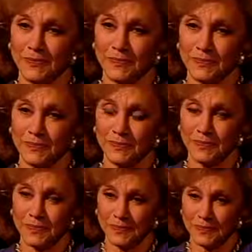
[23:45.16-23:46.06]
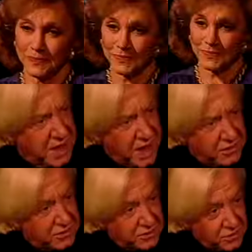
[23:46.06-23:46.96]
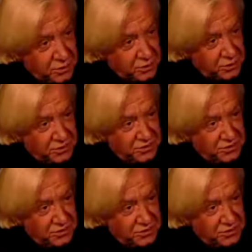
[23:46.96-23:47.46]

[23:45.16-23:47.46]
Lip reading: Looking back, you went to Catholic schools,